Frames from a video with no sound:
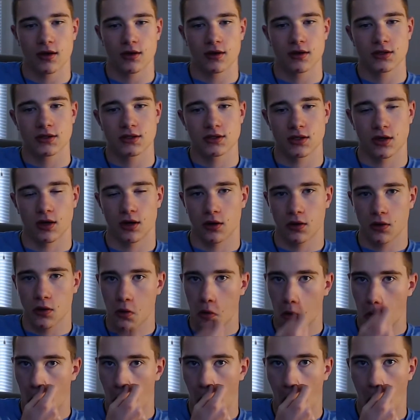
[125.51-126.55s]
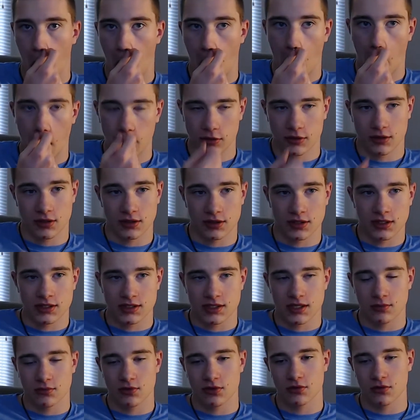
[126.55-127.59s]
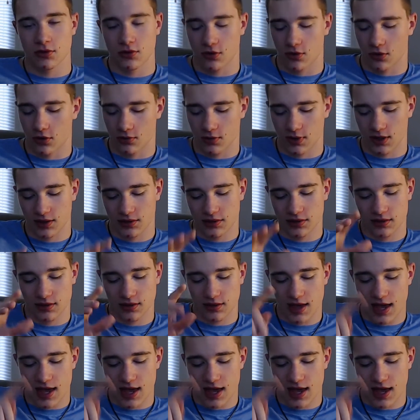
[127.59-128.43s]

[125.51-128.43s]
So, you're going to need something to record with,